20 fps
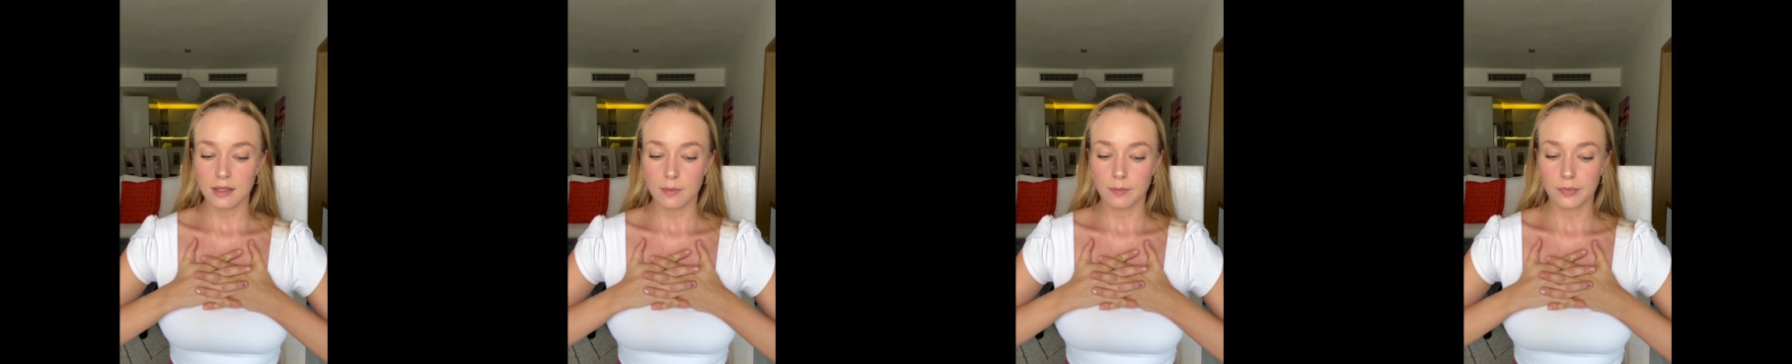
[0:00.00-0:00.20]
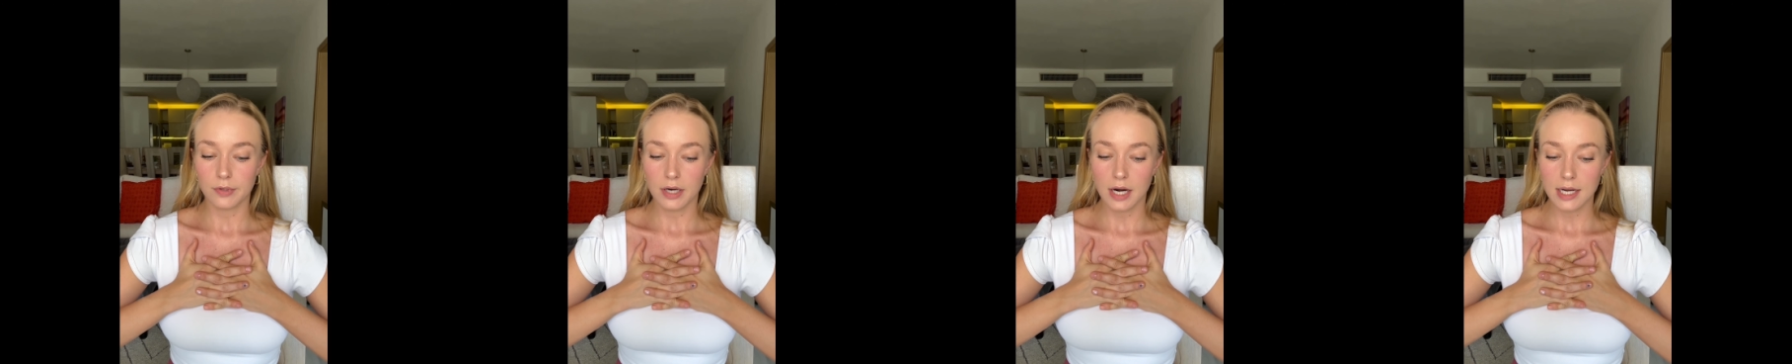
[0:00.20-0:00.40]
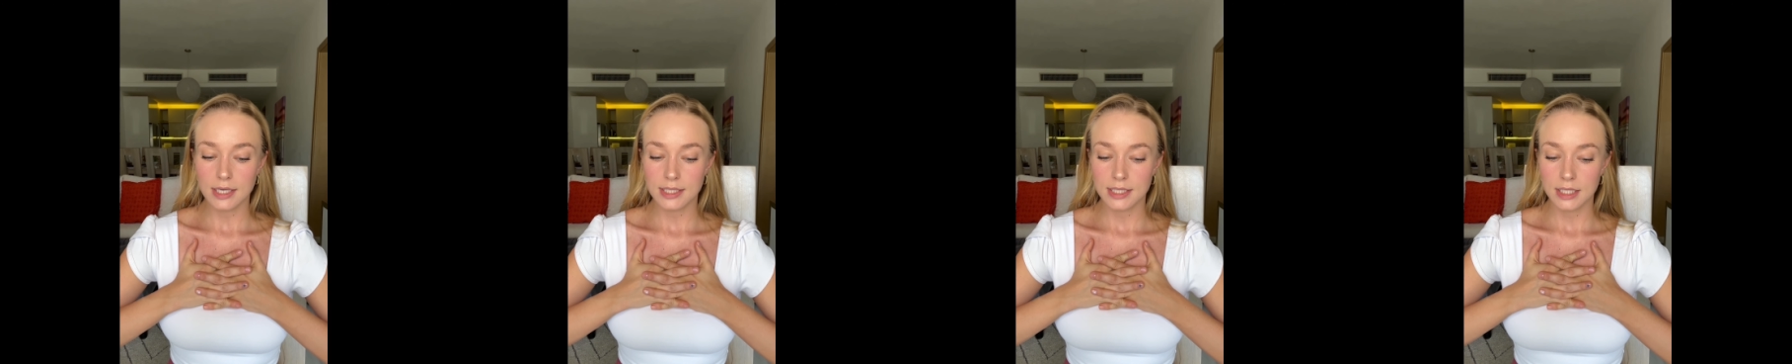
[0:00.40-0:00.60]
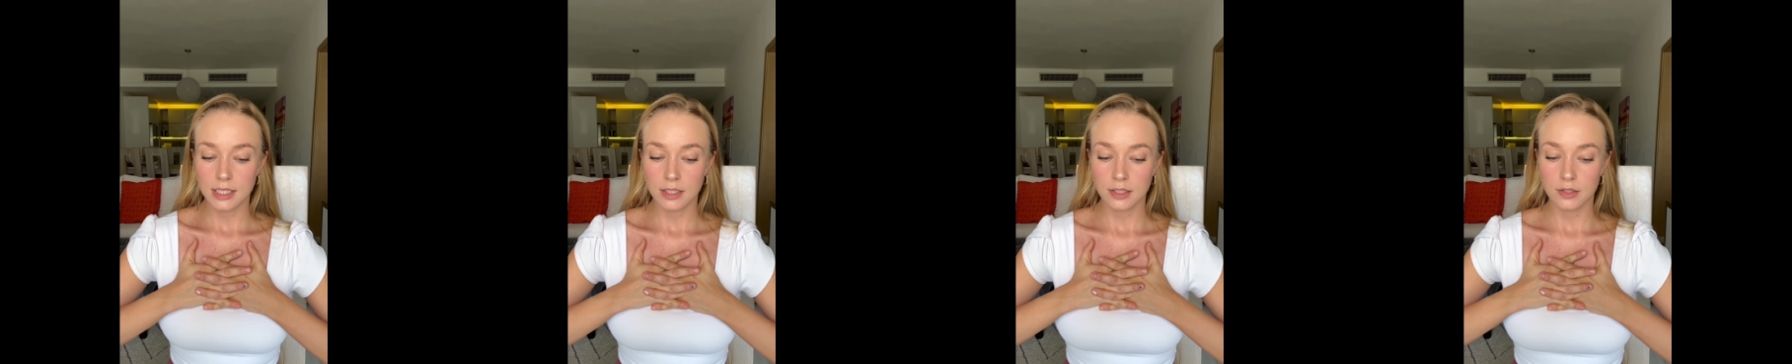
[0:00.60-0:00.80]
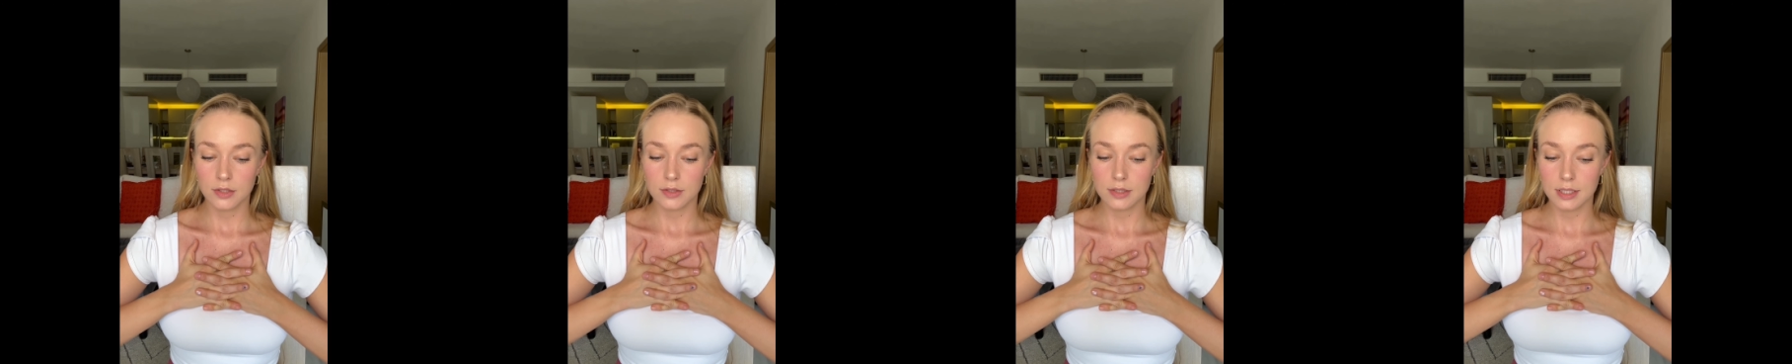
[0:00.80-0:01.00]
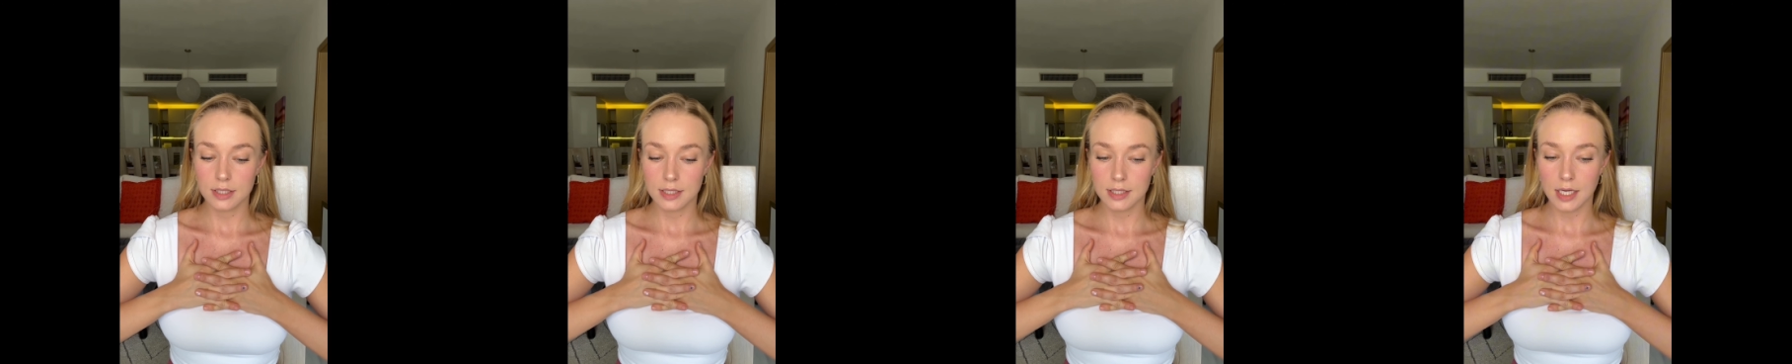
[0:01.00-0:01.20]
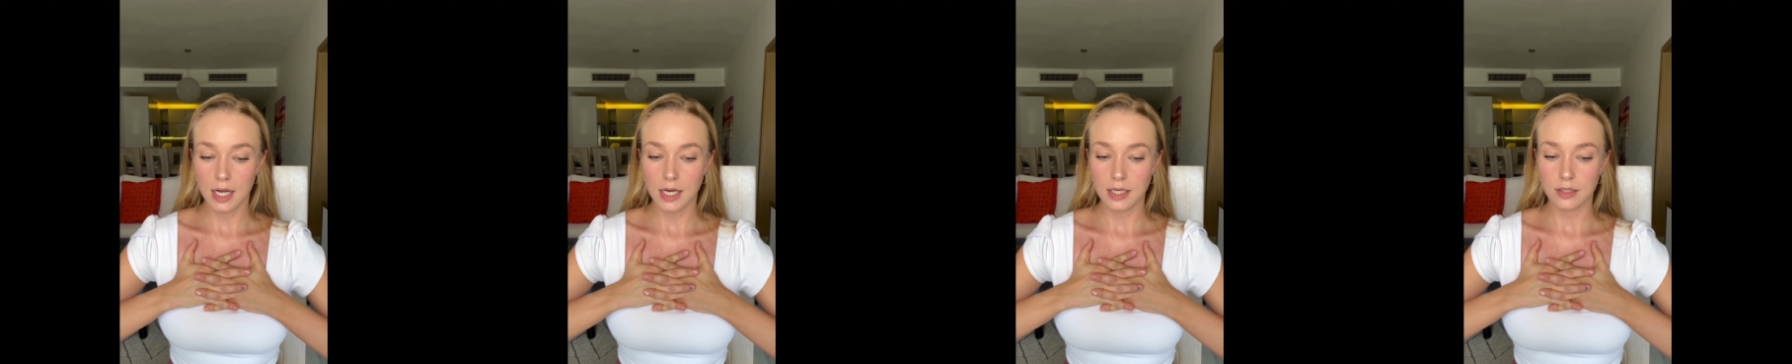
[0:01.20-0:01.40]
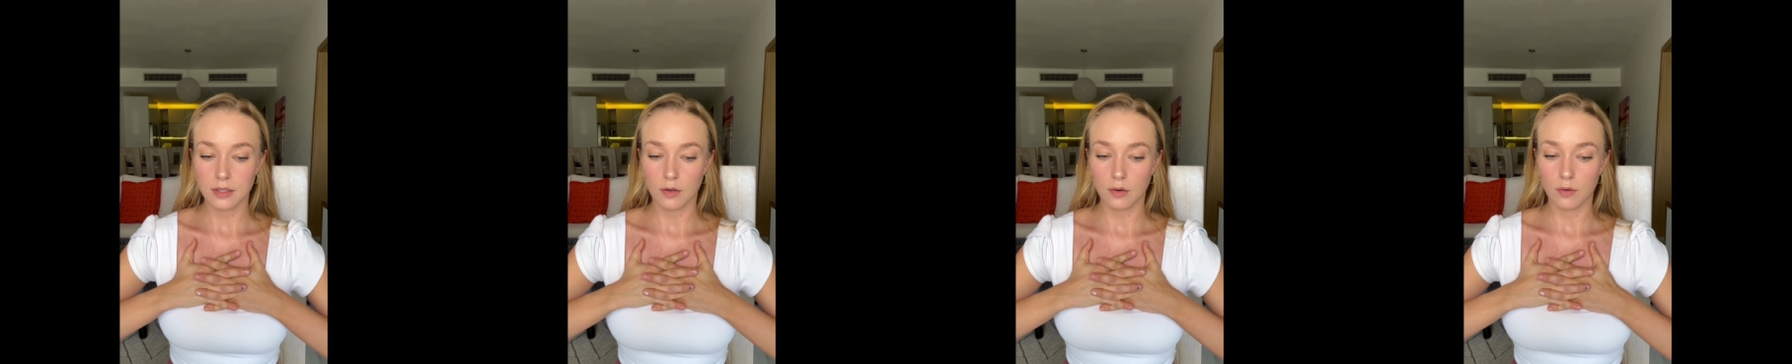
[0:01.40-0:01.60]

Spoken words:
the breath into the side